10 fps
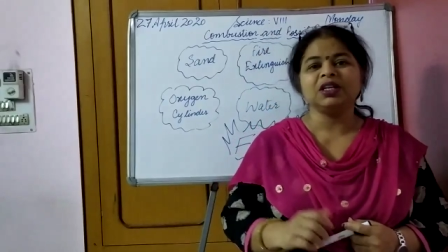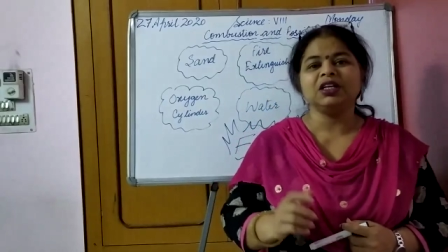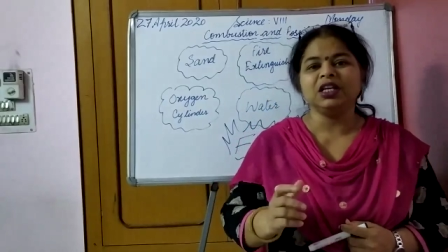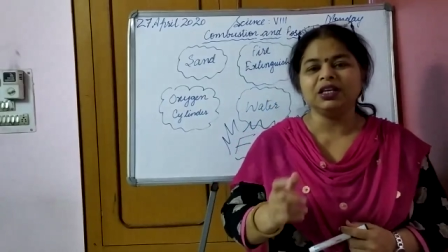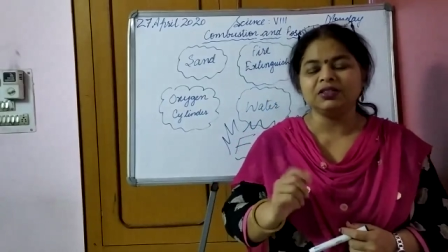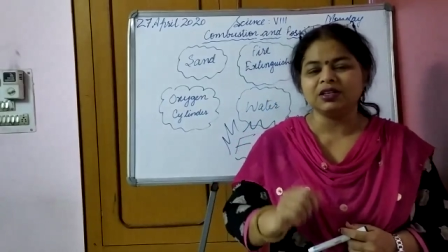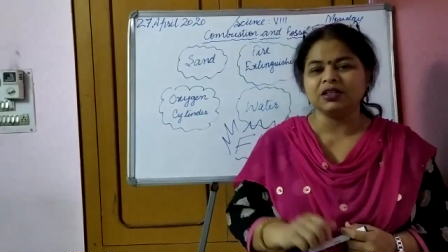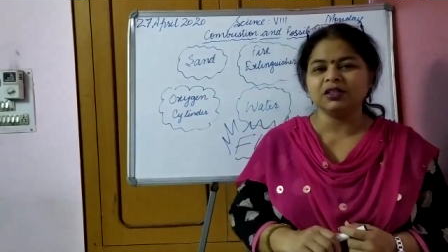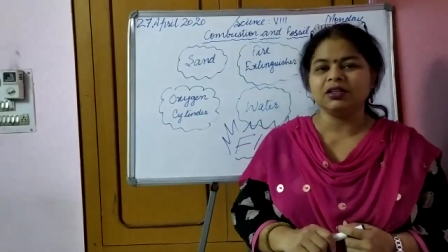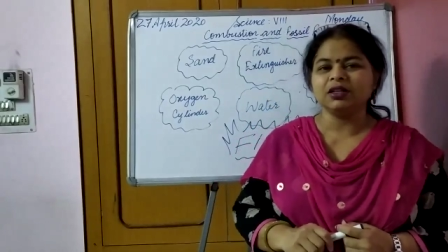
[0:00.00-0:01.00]

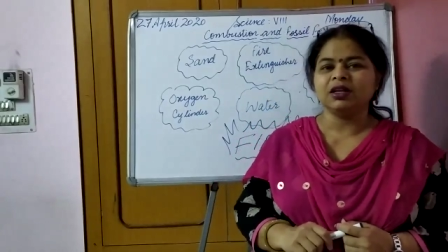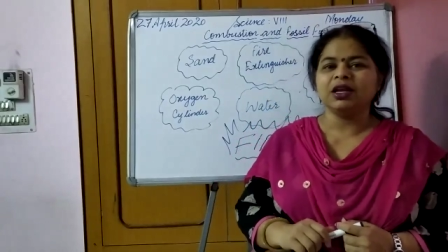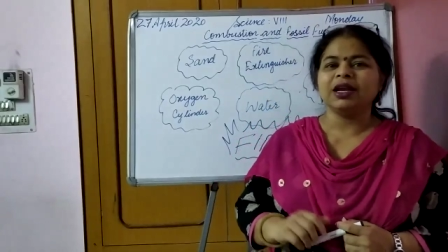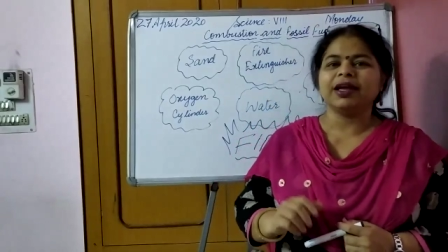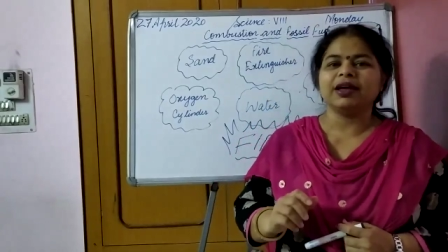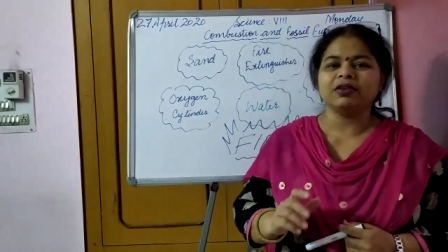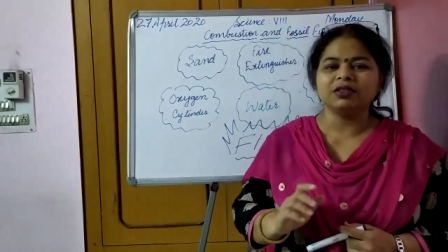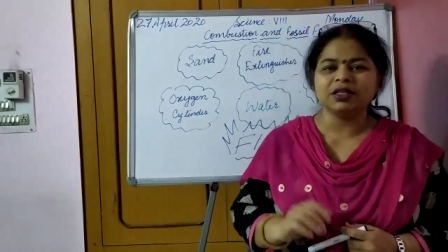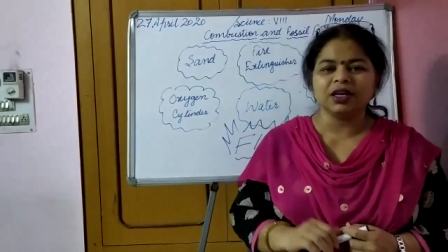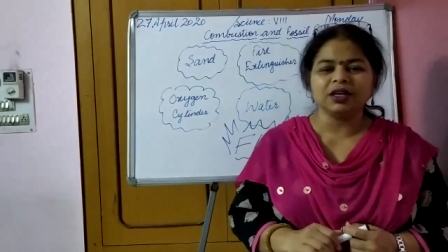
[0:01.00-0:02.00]
diesel,
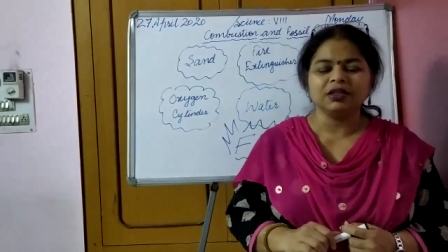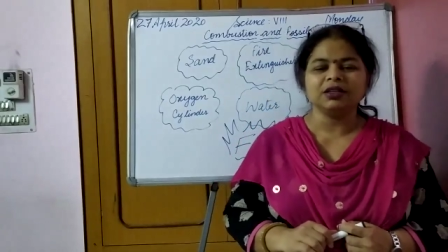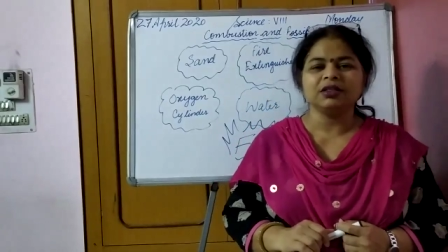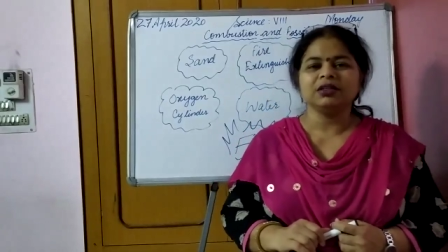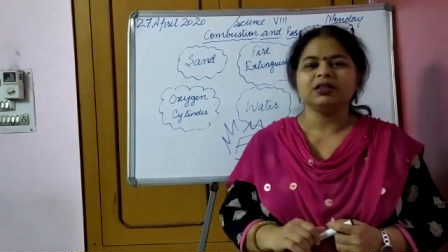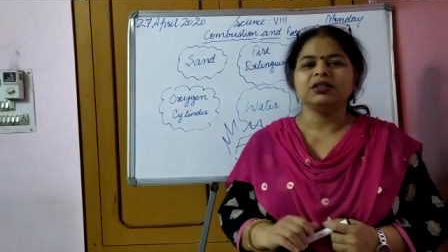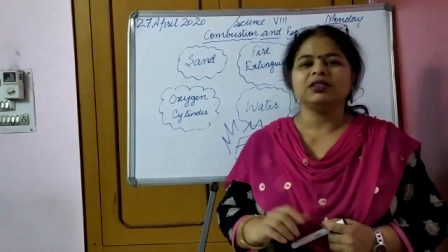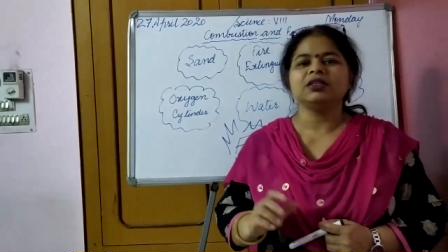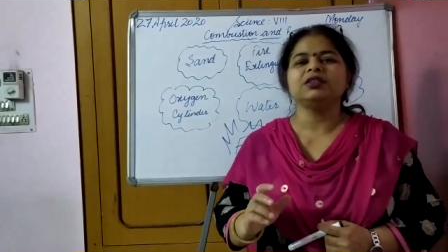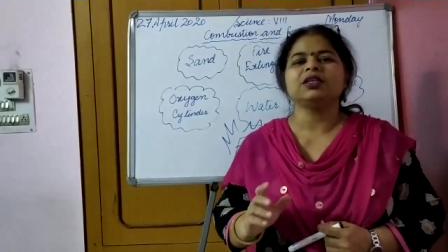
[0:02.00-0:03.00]
kerosene,
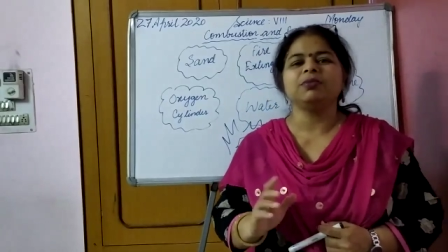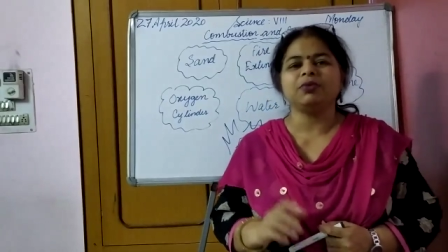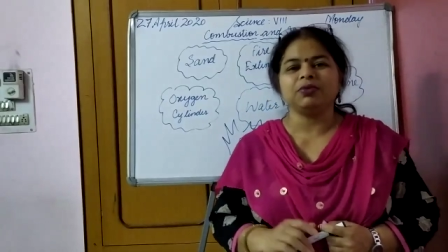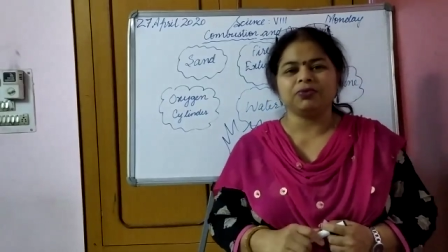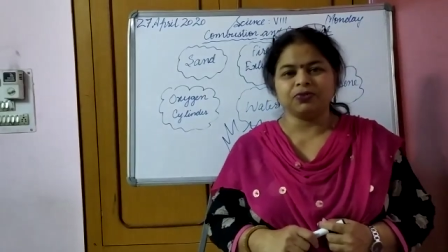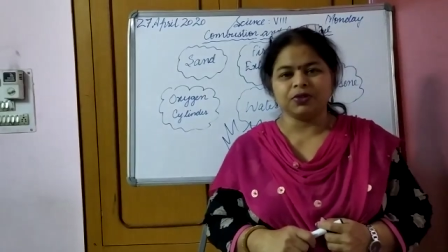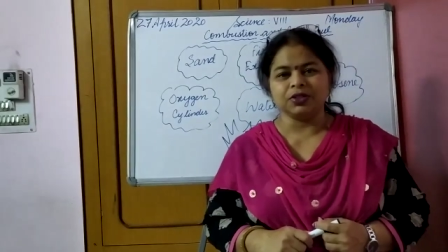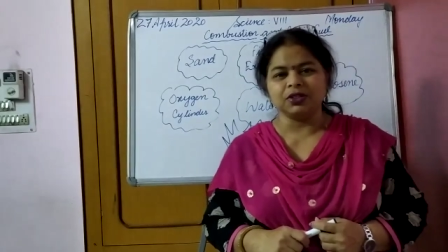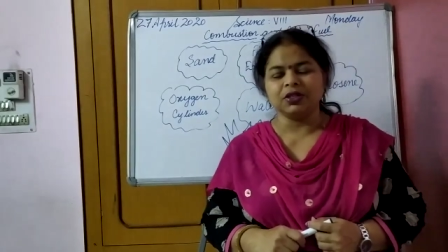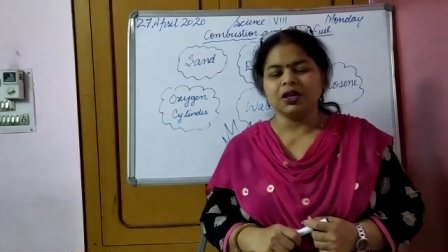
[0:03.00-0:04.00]
such type of
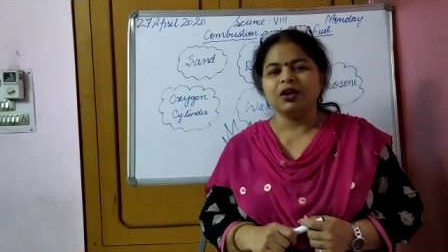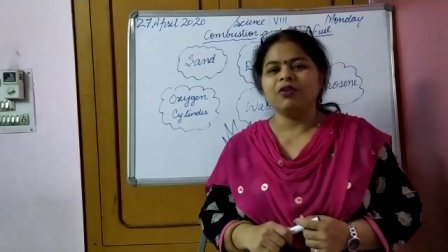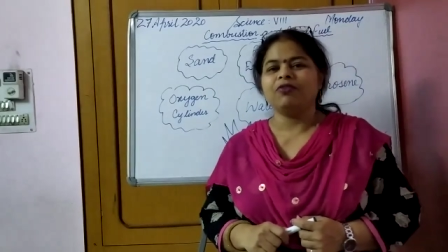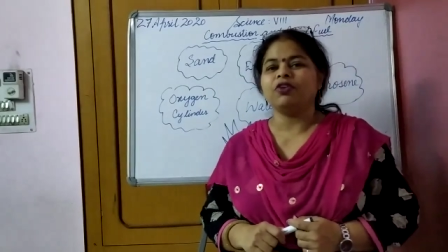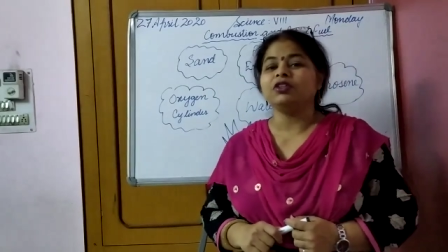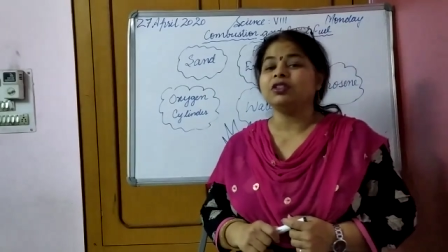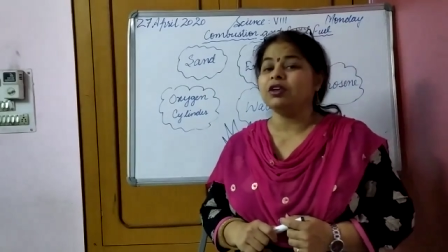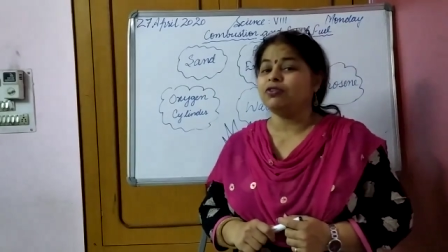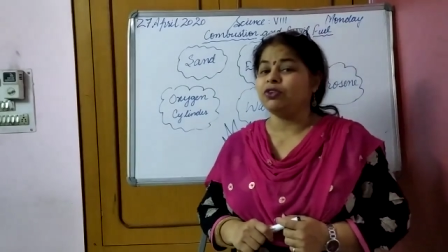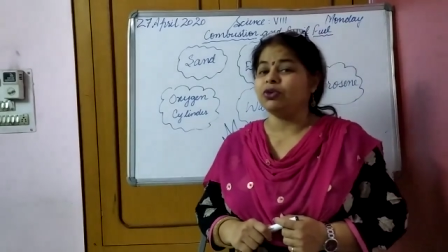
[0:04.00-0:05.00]
words.
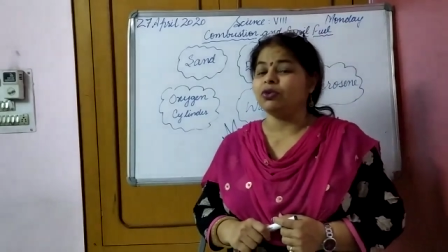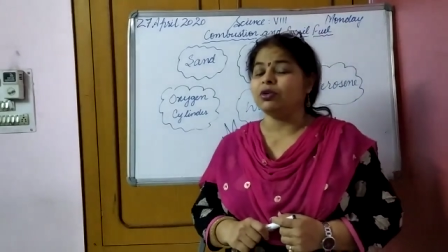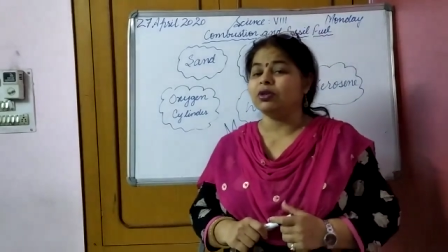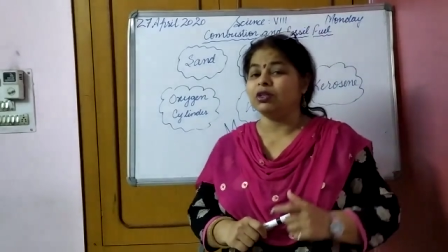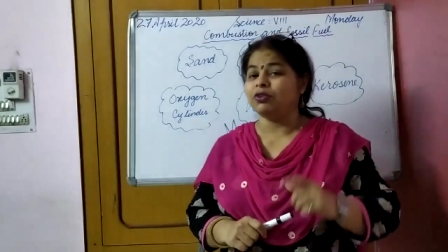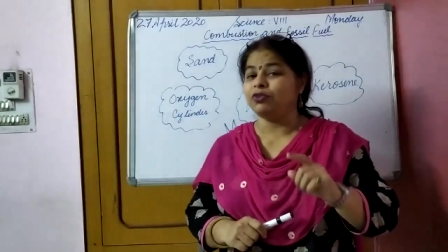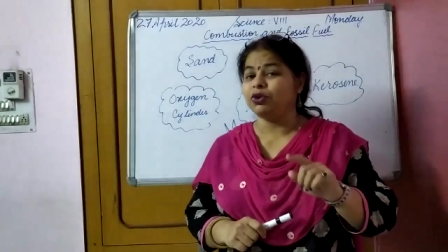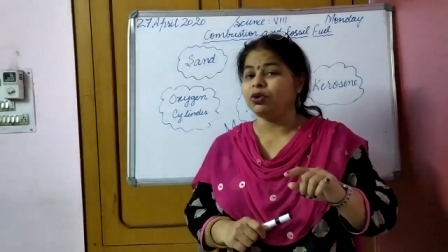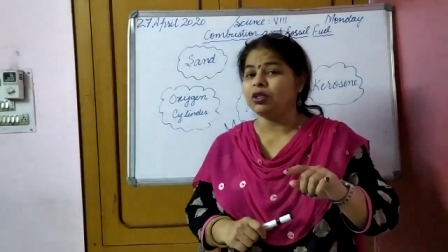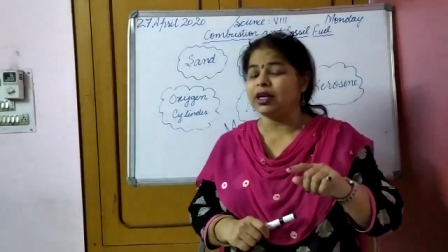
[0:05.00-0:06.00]
Fossil fuel, the
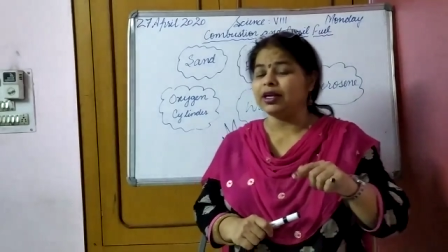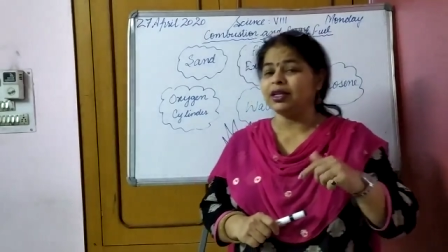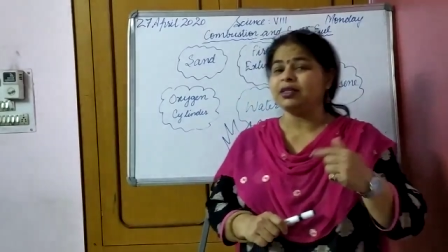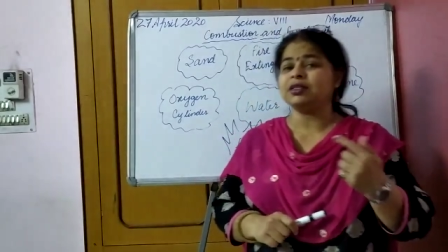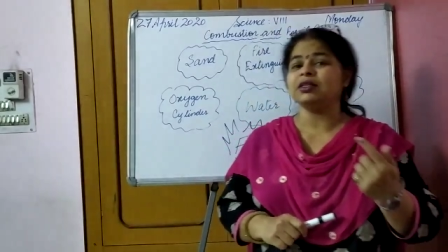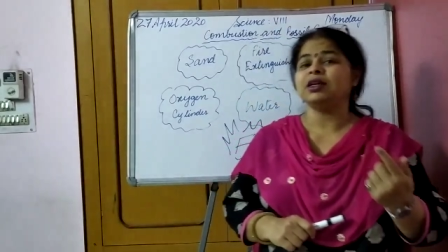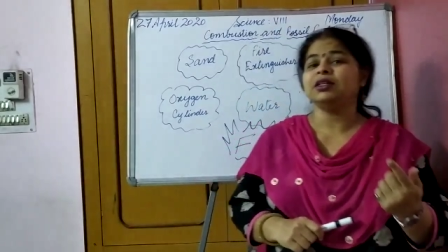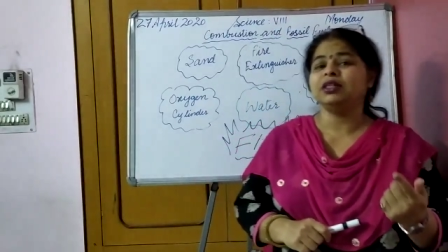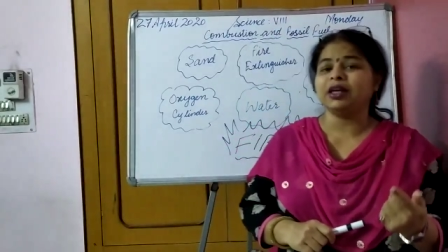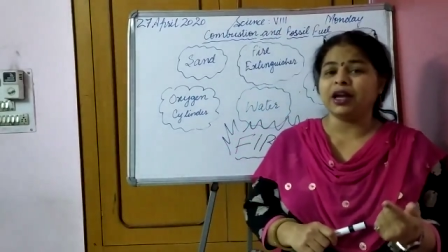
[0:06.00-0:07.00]
fuel that is
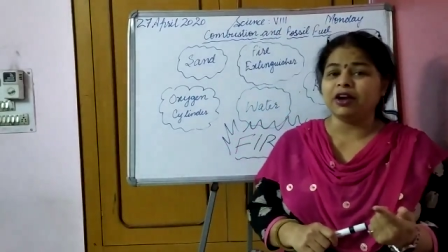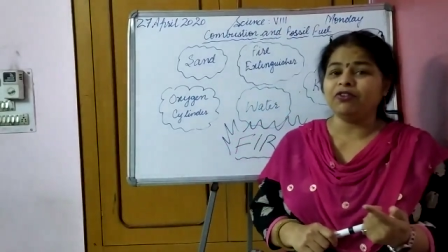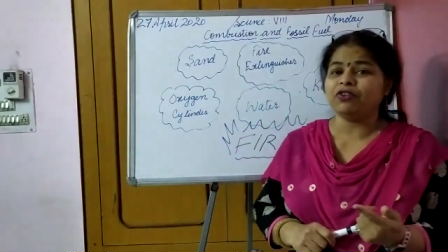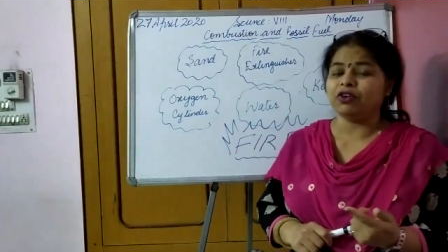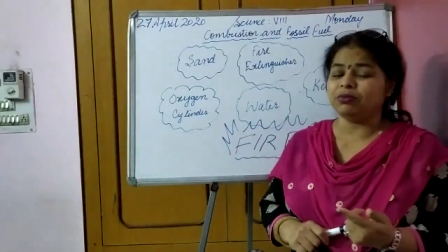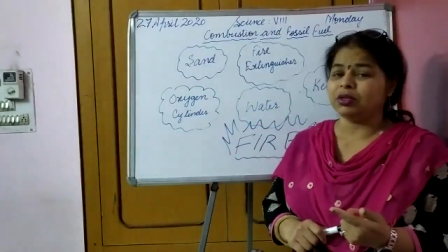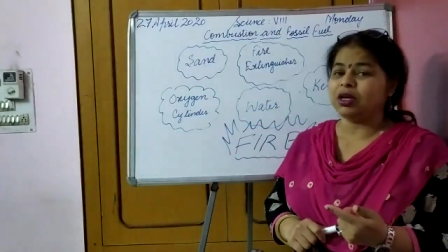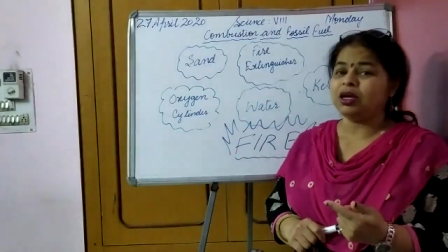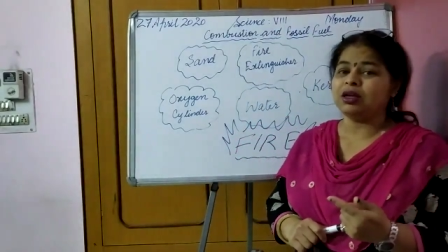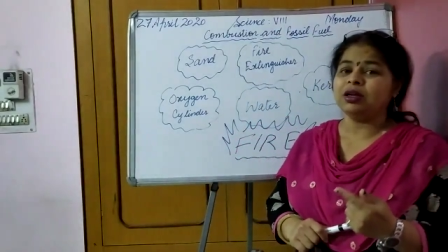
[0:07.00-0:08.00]
derived from
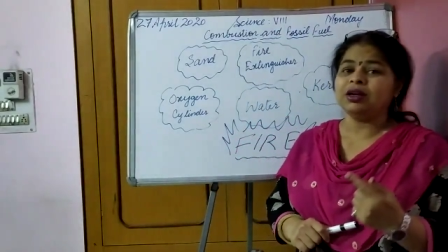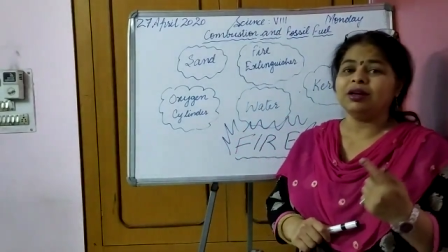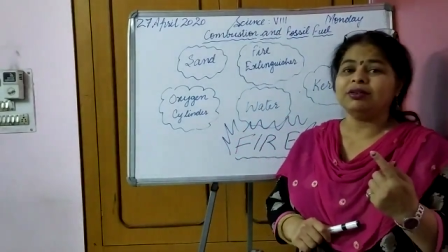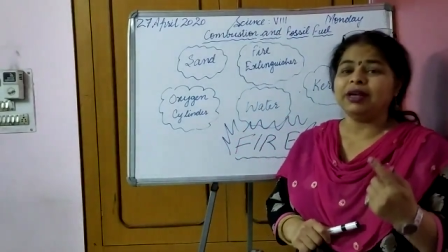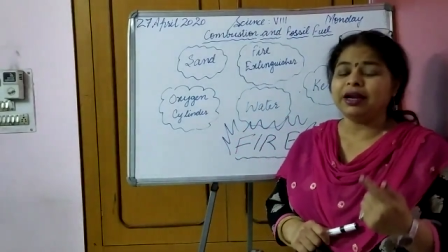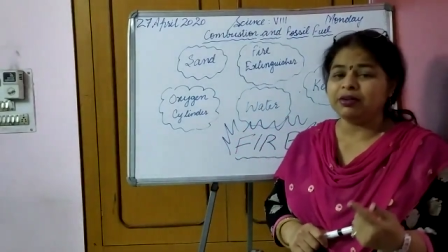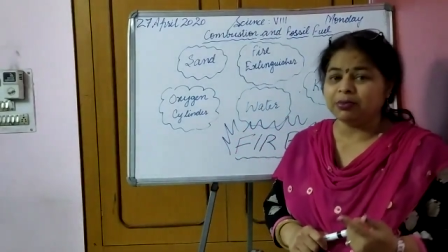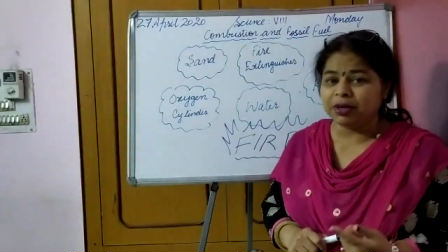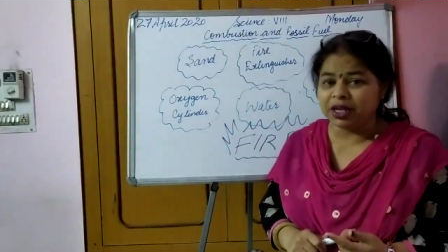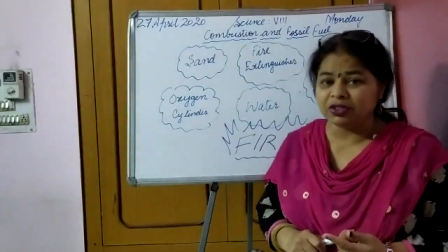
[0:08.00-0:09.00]
the dead
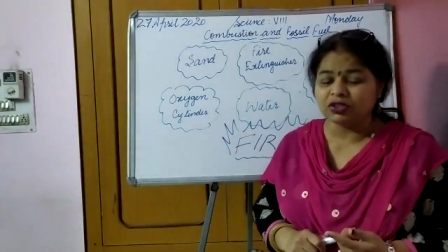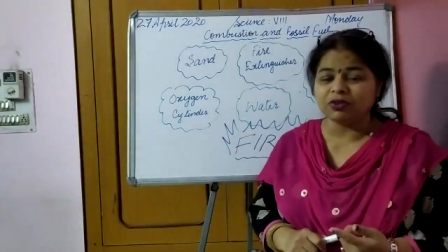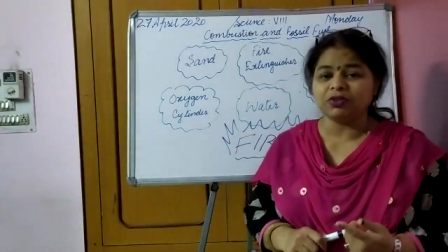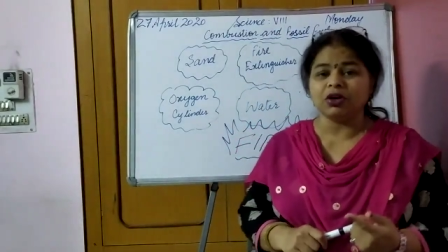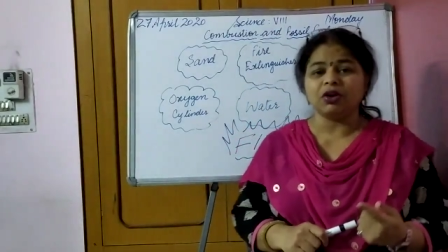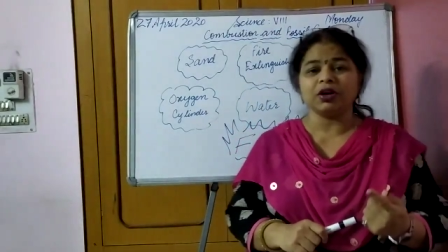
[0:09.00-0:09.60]
remains of the